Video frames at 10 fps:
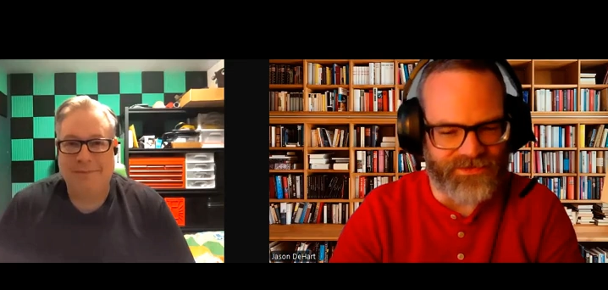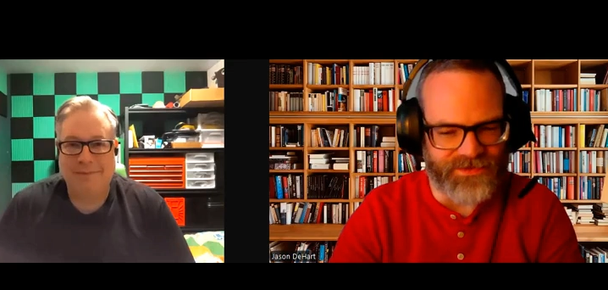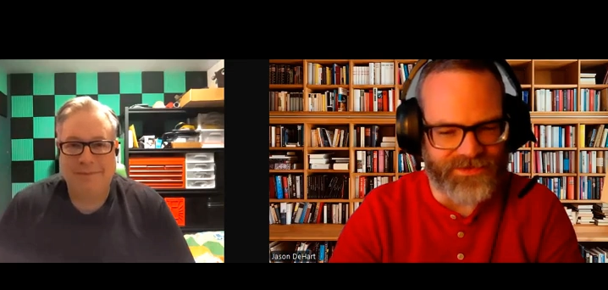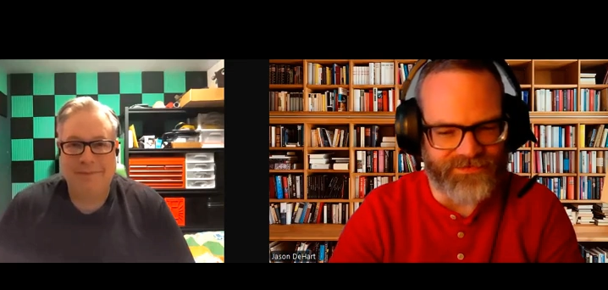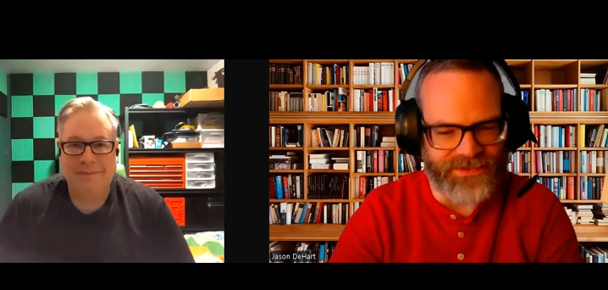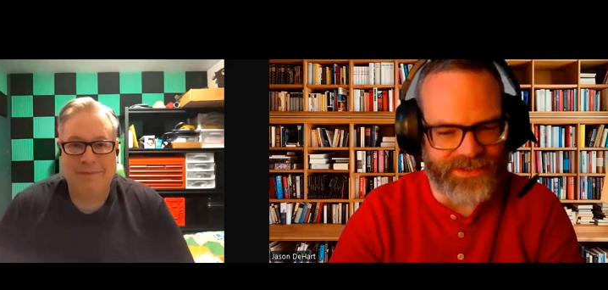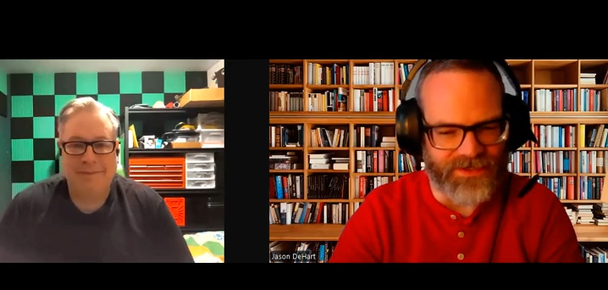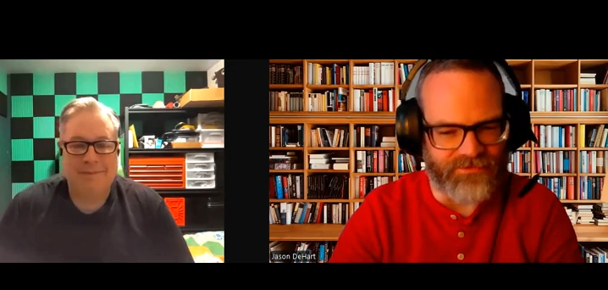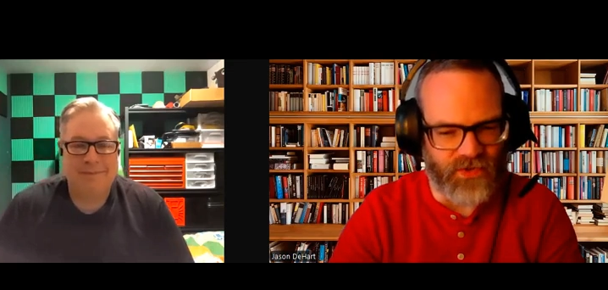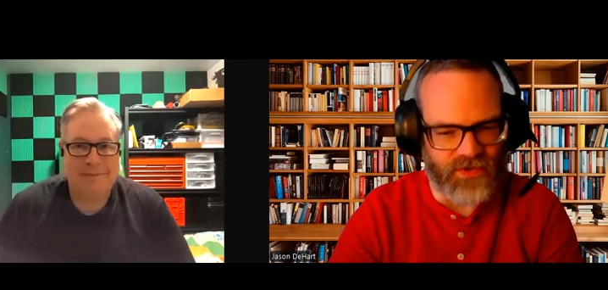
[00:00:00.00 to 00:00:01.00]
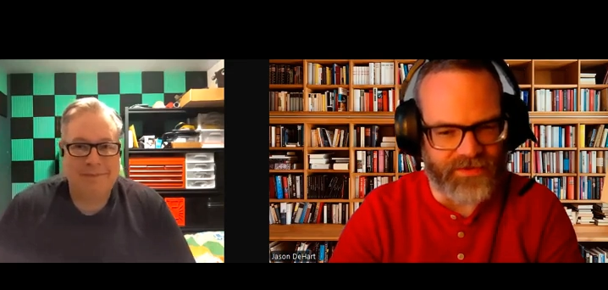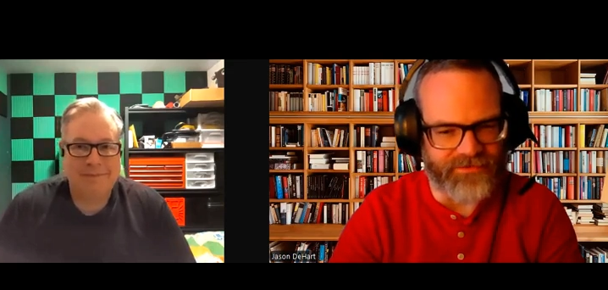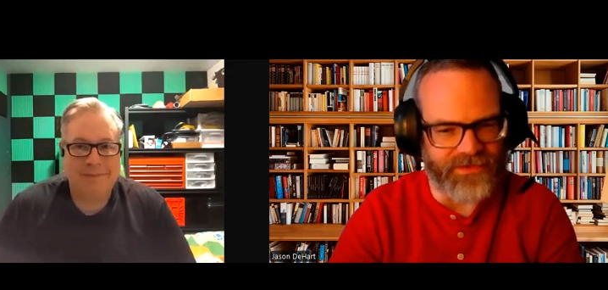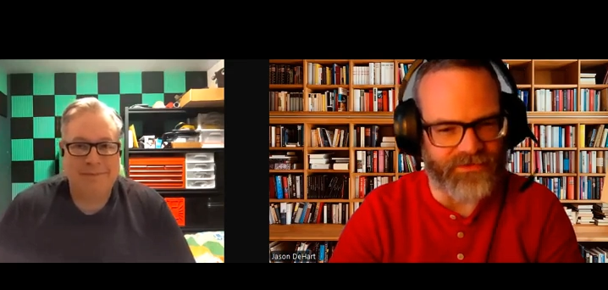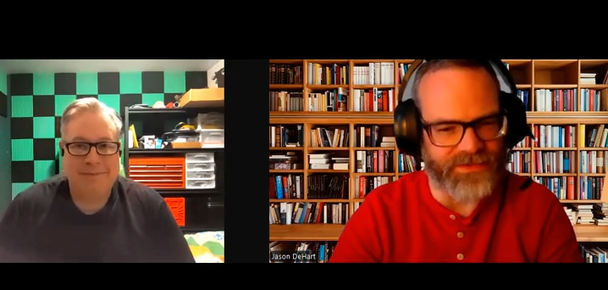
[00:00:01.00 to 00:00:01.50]
Speaker 1: I want to find out more,
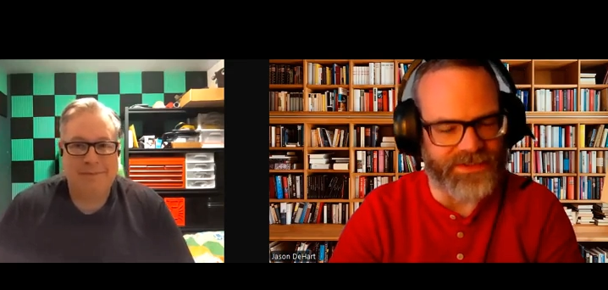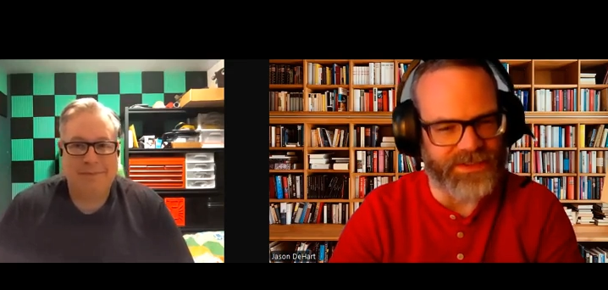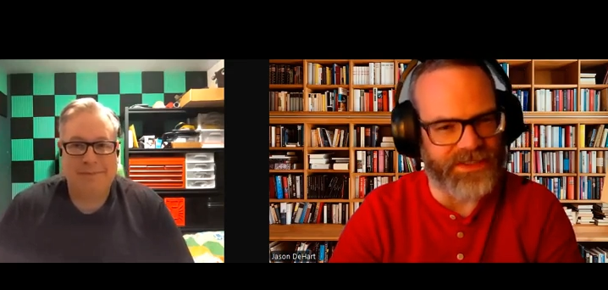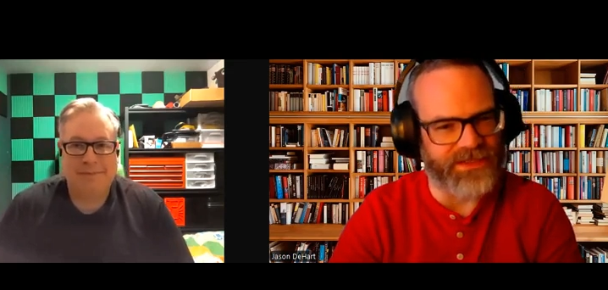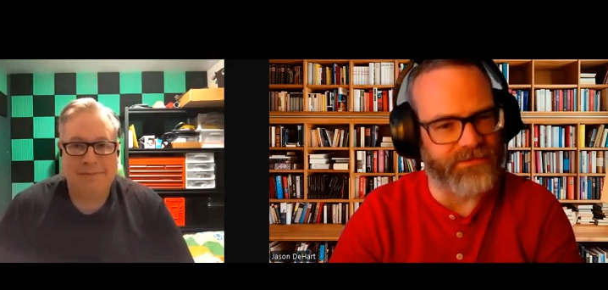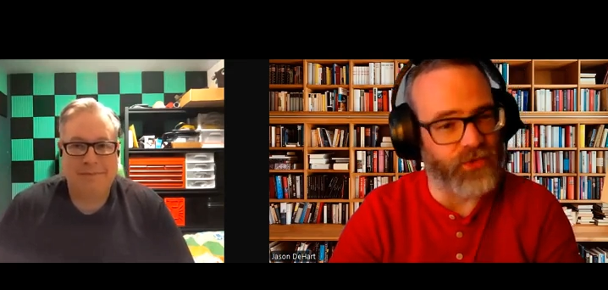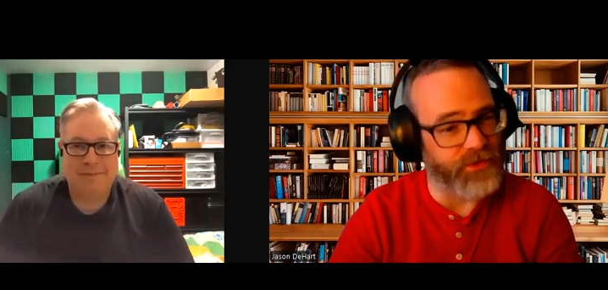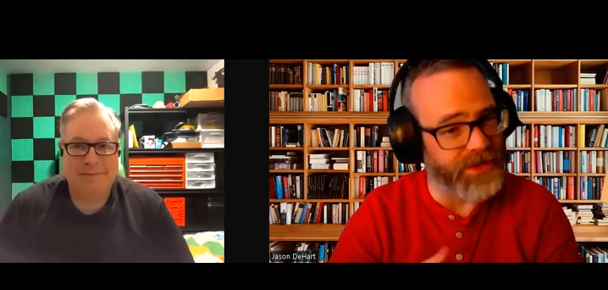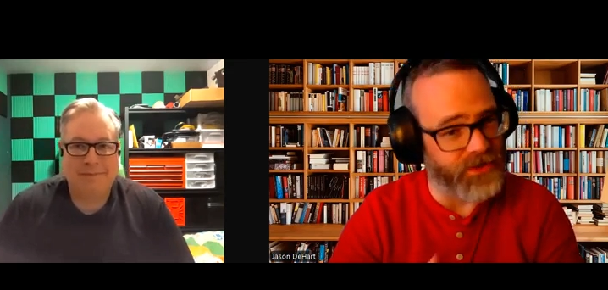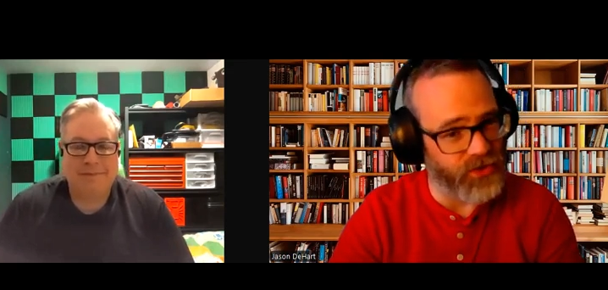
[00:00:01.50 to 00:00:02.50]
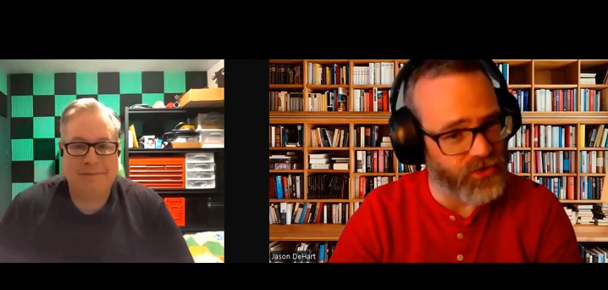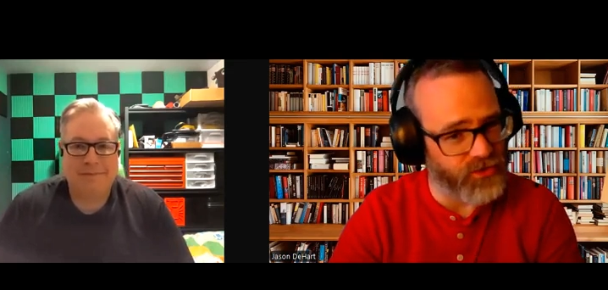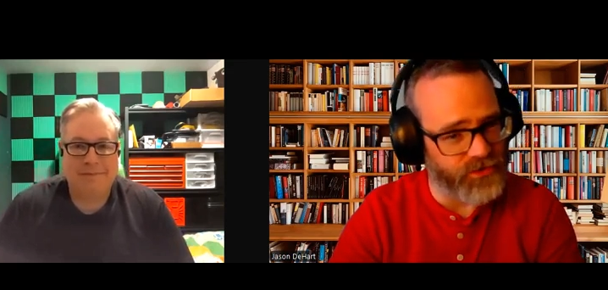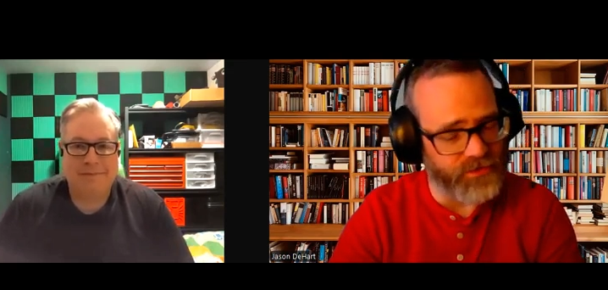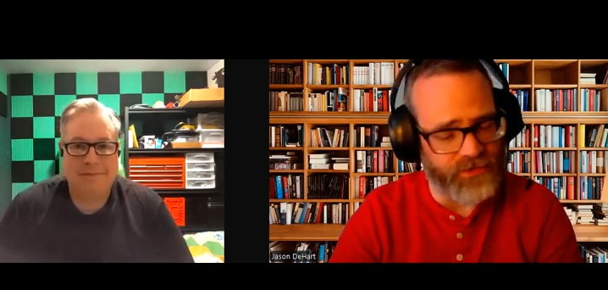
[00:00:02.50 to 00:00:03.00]
if I want to see more about
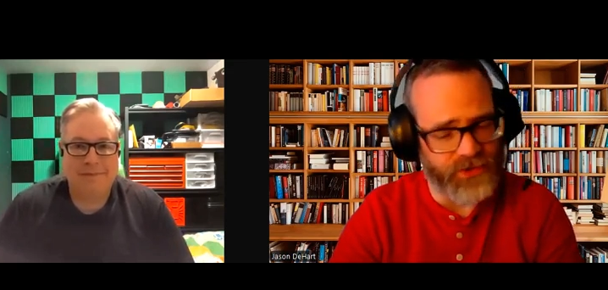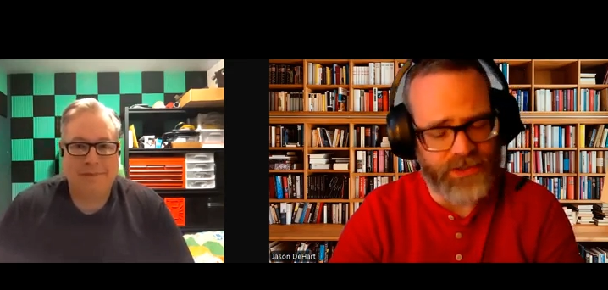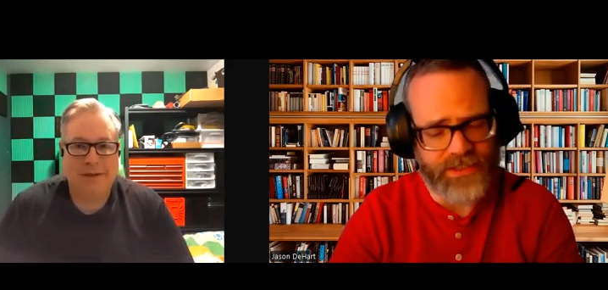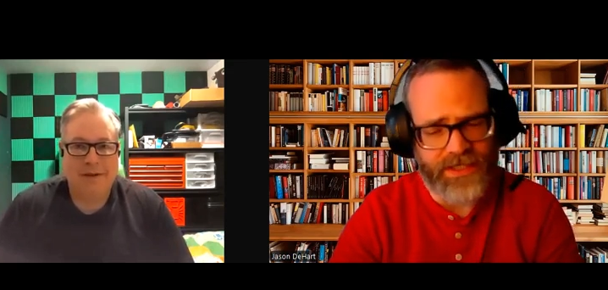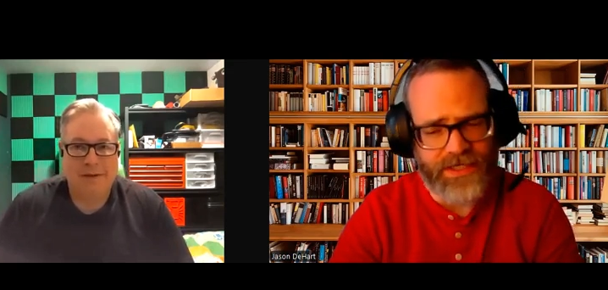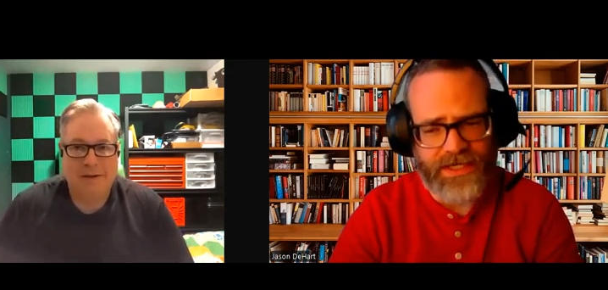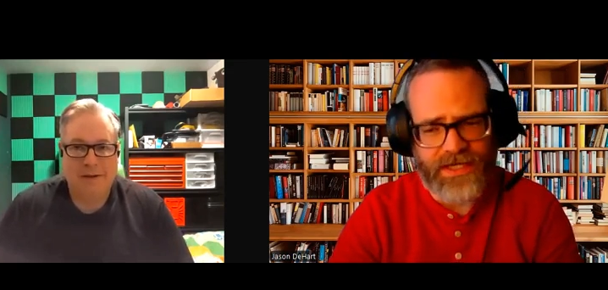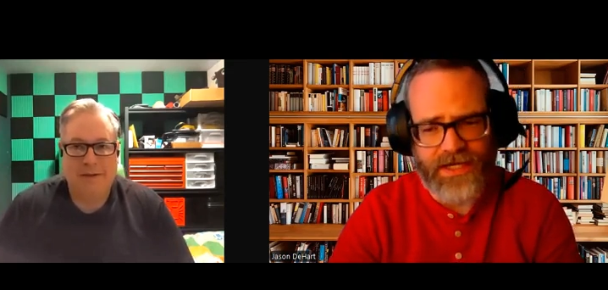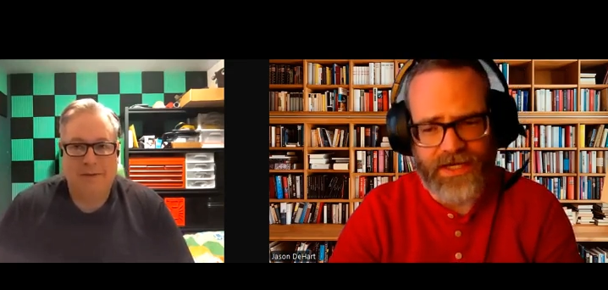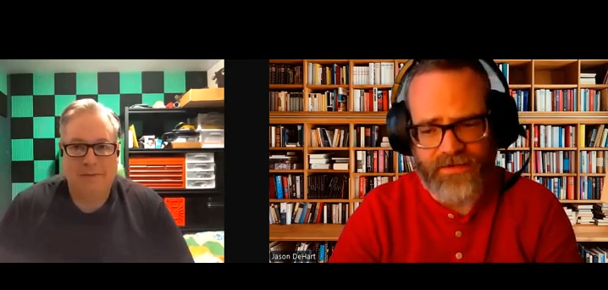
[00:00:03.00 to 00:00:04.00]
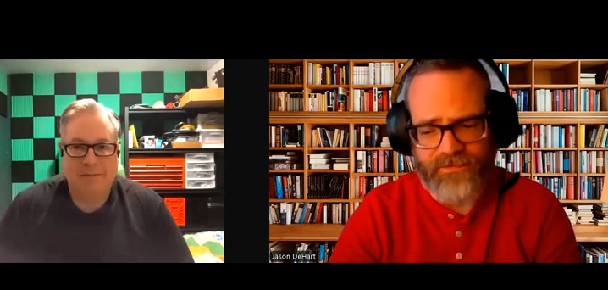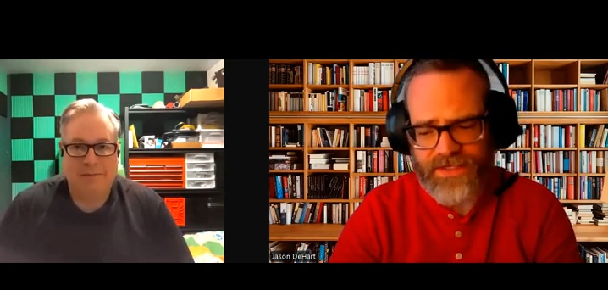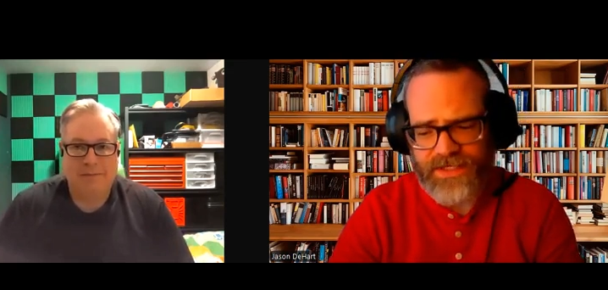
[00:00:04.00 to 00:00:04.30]
you or the book, um,